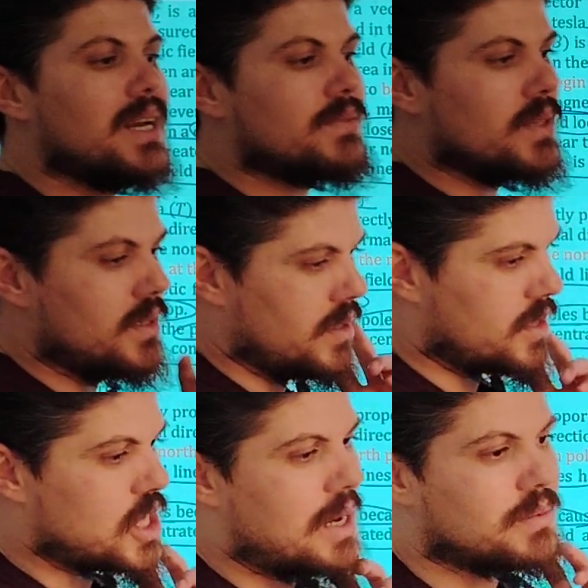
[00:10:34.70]
11,
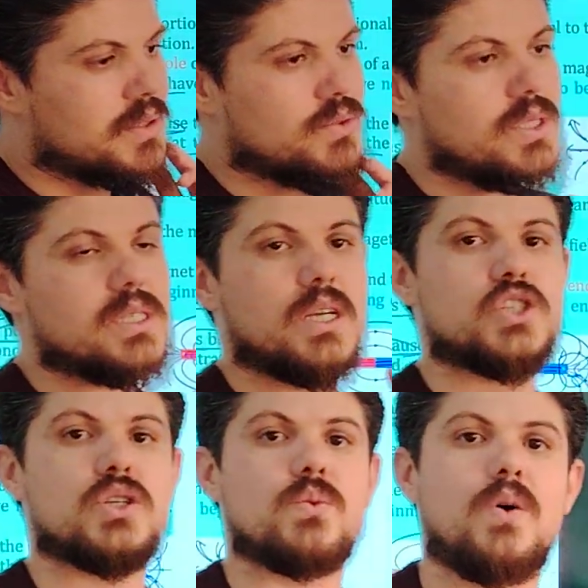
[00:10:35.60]
chapter 3,
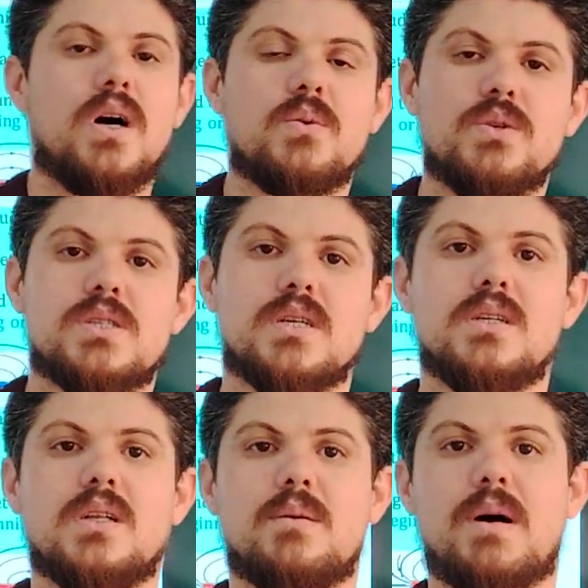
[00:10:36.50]
section 1, we
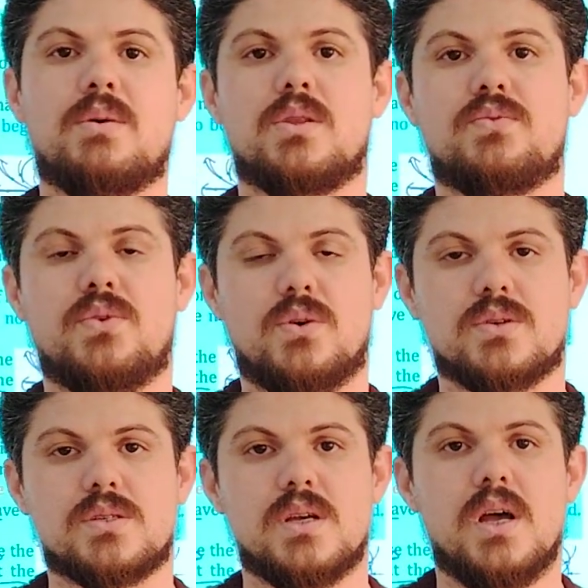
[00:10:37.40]
studied about the
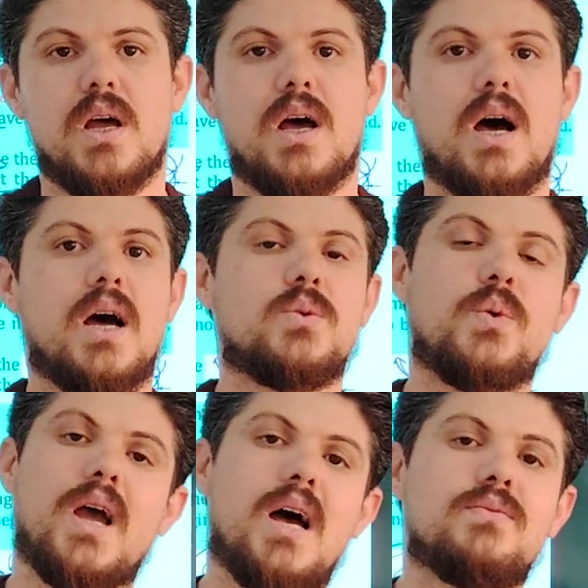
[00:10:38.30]
force. And
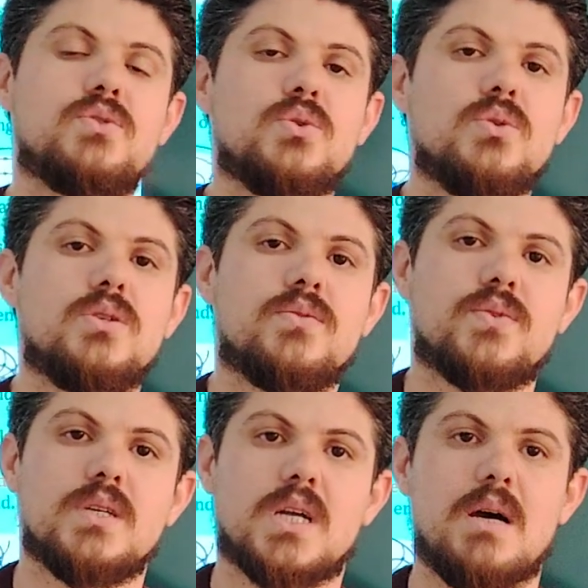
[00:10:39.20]
we have two
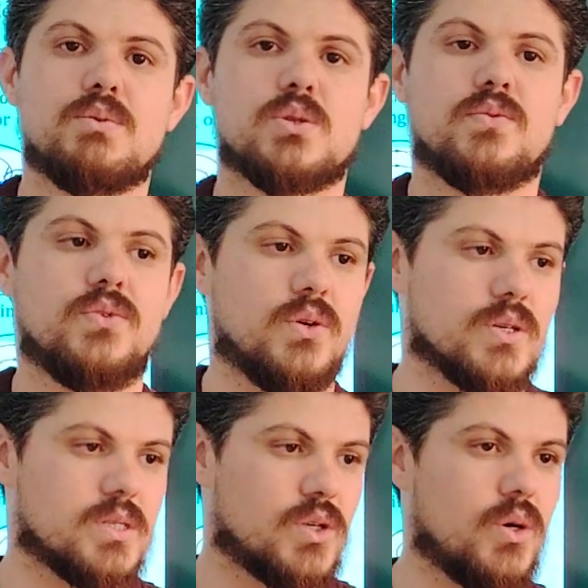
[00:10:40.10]
different types of
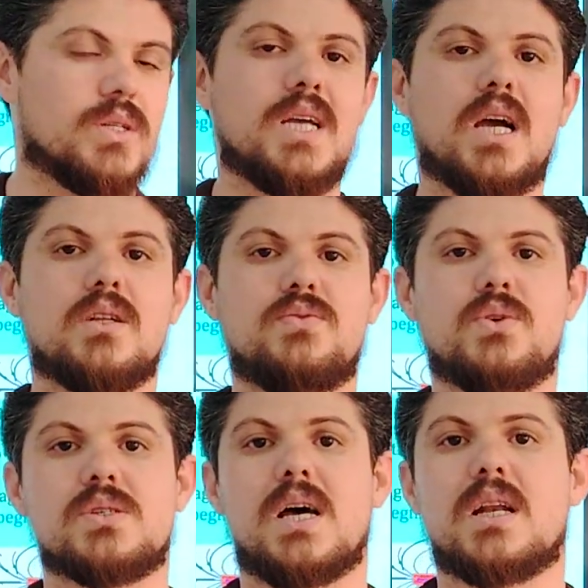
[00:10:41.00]
force, contact
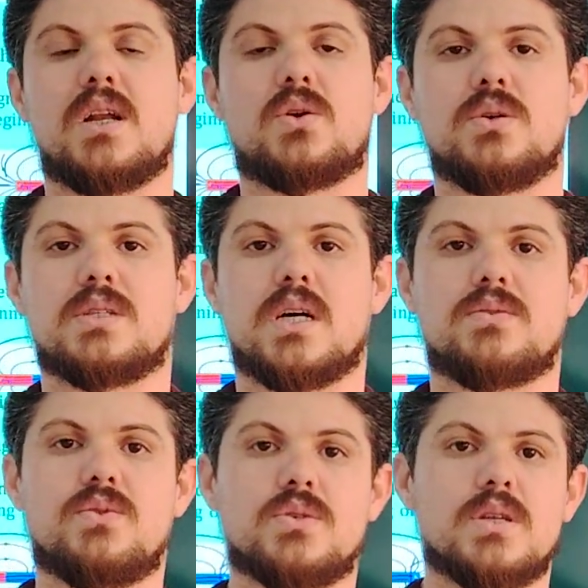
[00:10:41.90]
force and
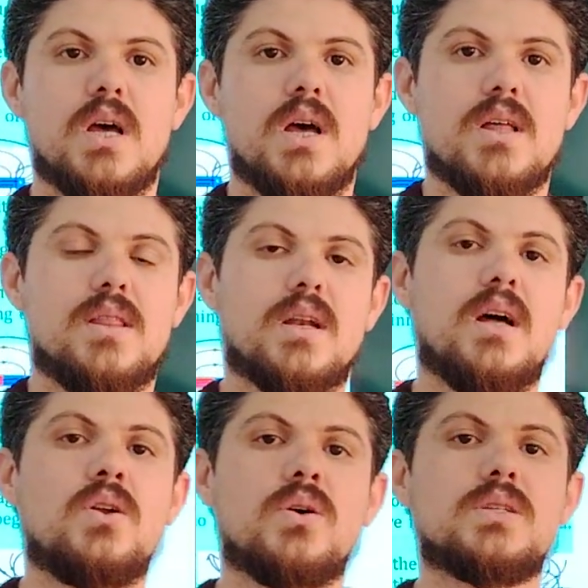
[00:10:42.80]
non-contact force. The
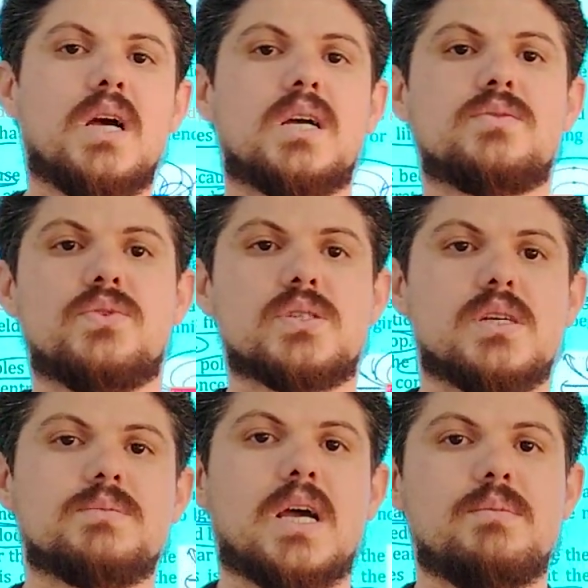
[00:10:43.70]
non-contact force
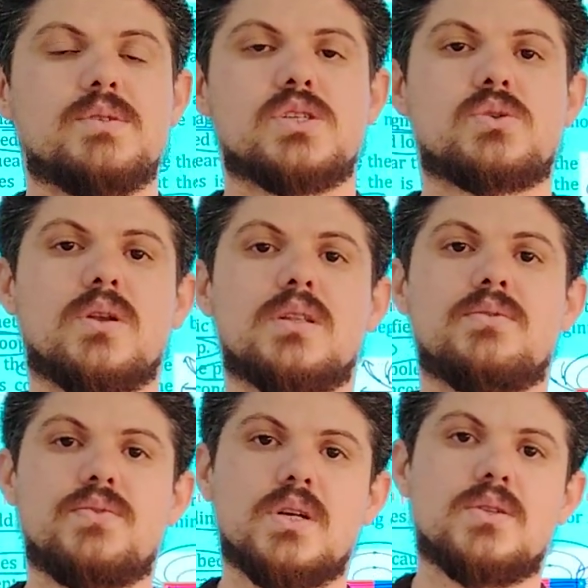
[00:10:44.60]
sometimes is called
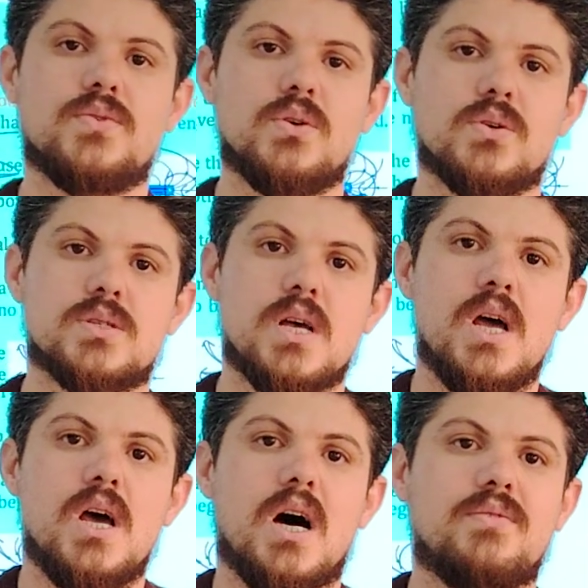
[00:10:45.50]
the field force,
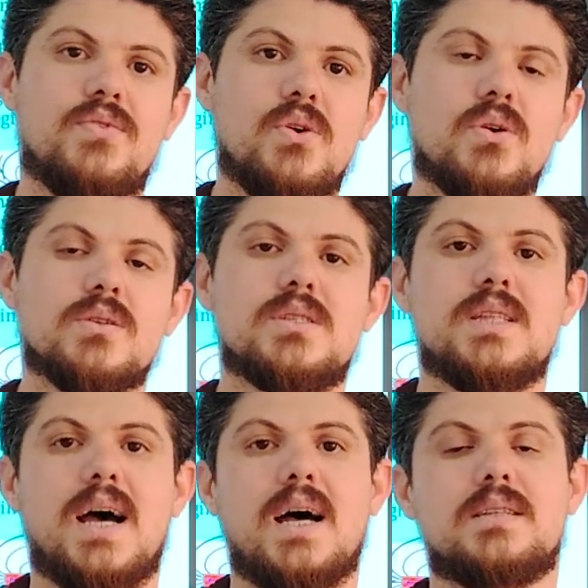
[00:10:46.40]
a force
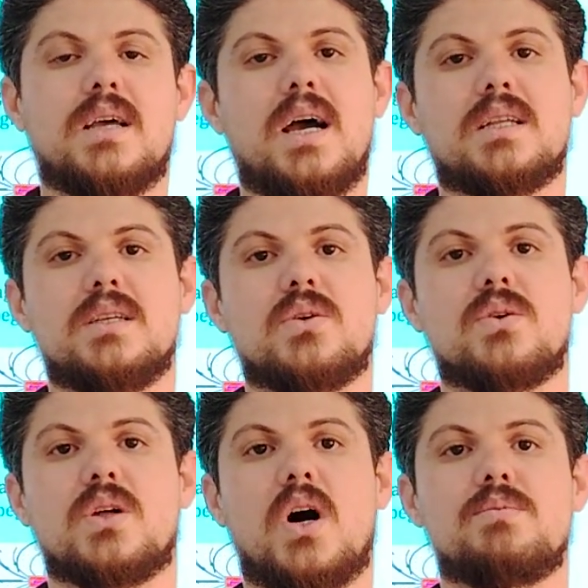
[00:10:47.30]
that acting
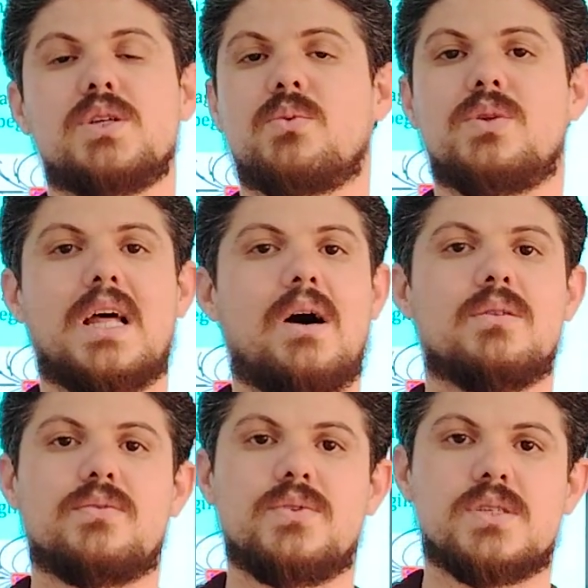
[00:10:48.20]
on the object
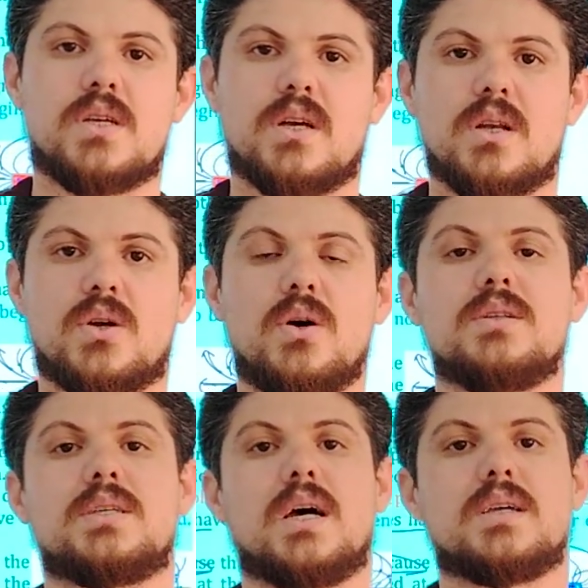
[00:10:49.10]
without physical
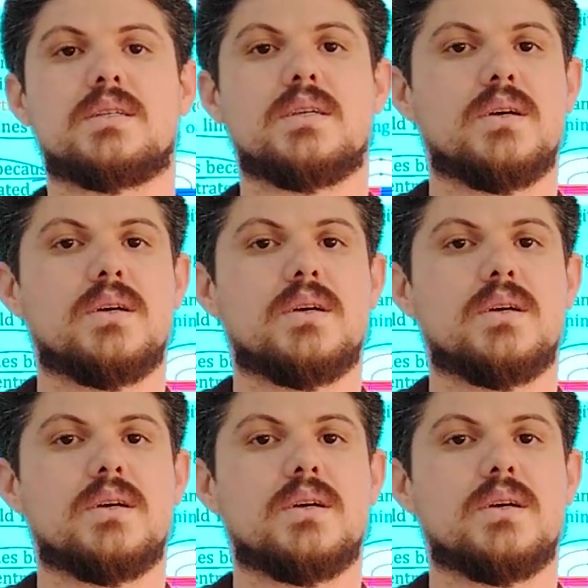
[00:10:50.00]
contact.